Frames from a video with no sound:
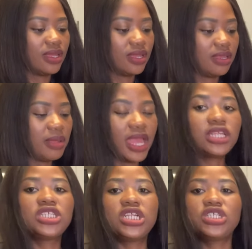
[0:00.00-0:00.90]
let me
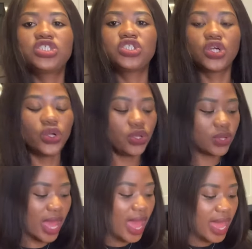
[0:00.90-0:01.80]
actually show you
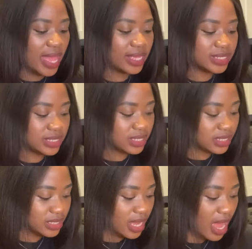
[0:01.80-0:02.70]

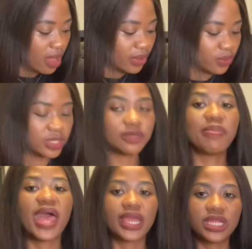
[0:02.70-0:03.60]
guys how it was
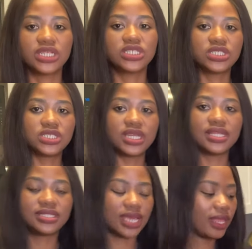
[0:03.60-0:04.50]
packaged
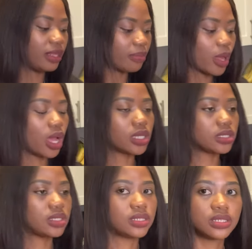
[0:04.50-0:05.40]
inside the
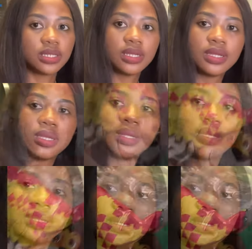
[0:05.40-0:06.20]
box. Oh,